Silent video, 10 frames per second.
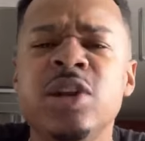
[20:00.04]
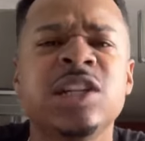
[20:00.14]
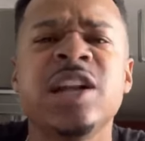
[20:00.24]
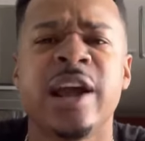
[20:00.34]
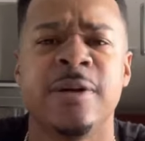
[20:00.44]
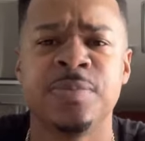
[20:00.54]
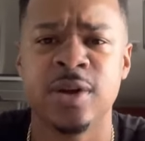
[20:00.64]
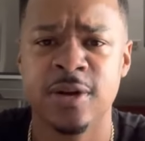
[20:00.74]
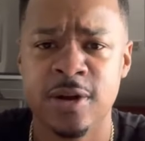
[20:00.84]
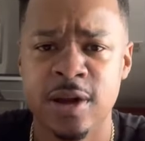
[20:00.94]
this today.
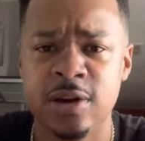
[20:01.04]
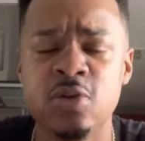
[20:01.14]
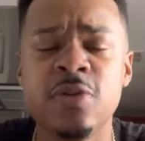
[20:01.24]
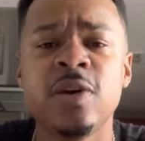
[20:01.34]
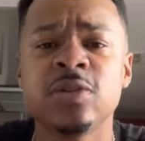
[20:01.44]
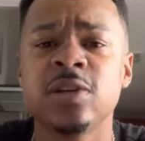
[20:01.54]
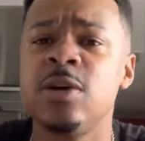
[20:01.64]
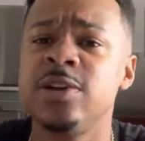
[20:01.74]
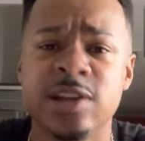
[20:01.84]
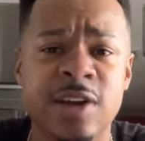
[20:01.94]
And the universe will
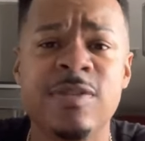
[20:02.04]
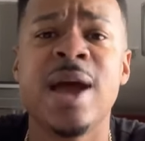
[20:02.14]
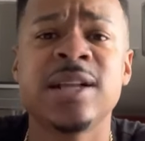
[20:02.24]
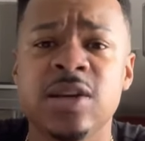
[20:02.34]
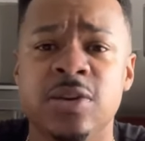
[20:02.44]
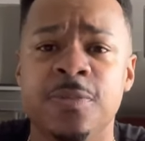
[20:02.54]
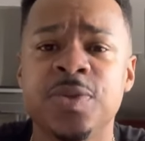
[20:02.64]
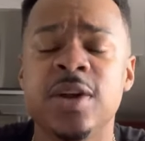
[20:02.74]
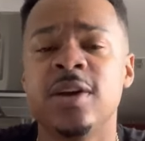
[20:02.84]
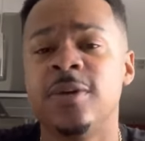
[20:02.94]
come, give it back to you.
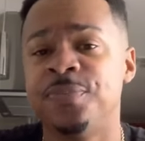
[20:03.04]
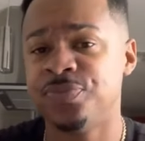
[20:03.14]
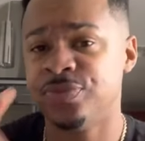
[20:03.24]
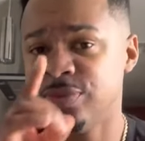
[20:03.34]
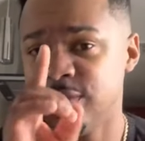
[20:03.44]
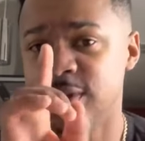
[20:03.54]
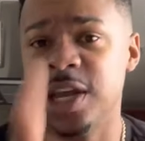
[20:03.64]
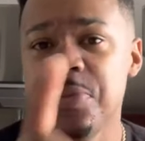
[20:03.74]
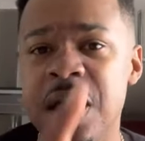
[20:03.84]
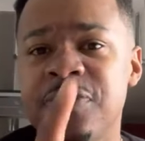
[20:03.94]

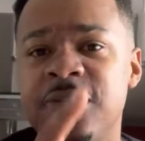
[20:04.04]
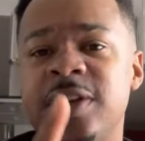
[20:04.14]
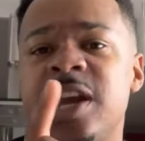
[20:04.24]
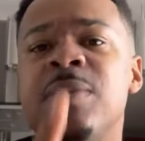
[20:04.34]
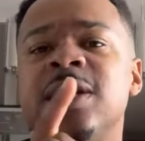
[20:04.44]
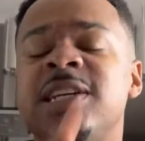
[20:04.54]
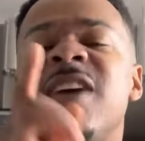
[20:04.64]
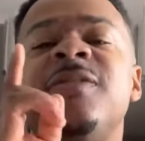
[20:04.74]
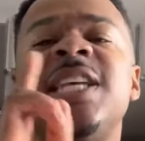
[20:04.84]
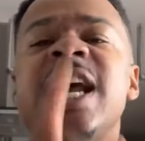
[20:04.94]
Give my, give my,
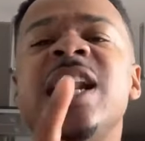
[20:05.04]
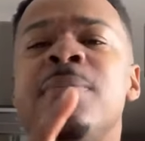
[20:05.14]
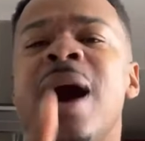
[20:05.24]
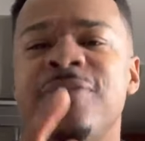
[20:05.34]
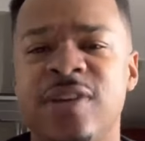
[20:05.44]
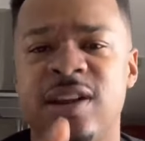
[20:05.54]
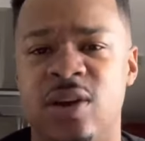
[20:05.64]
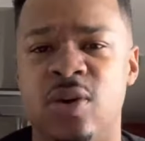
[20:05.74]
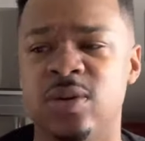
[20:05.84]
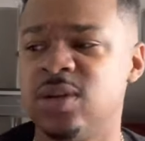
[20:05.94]
give 10 of my
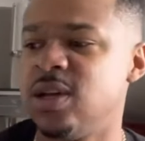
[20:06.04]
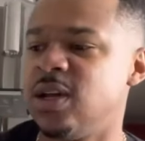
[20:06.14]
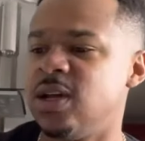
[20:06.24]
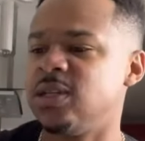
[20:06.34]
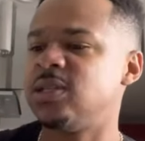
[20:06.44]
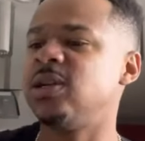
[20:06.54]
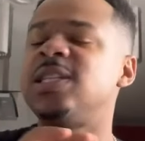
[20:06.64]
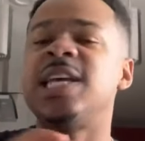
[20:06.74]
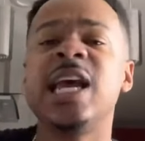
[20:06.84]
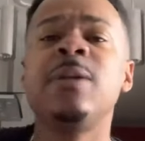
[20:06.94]
videos to
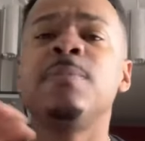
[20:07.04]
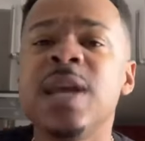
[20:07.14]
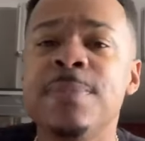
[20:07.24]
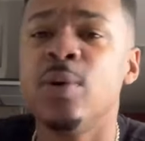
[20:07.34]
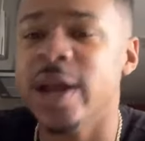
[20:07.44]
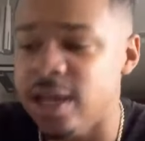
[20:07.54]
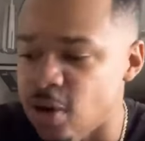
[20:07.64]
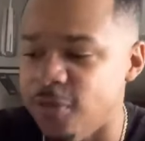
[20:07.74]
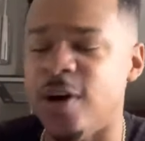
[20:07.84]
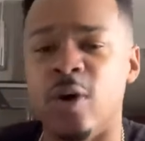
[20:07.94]
10 people in
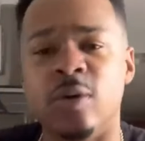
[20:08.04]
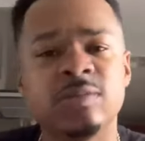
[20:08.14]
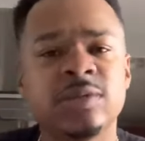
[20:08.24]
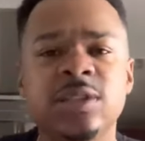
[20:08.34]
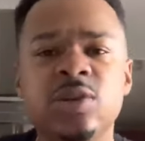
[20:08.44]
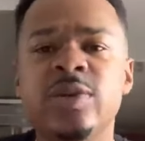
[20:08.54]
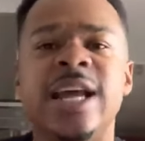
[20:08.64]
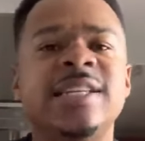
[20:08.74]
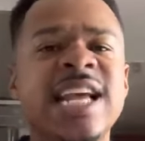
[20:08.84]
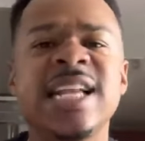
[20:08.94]
your phone. Just do
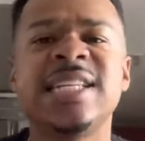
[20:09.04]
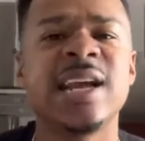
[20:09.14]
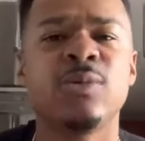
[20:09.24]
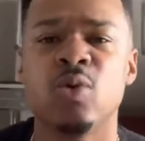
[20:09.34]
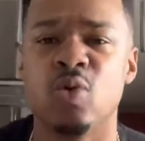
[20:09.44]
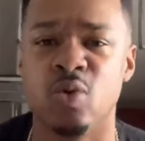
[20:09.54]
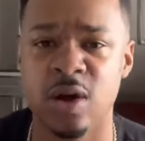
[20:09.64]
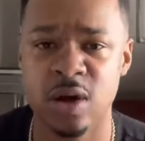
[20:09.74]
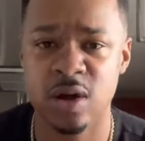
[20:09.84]
that. 10-10 rule.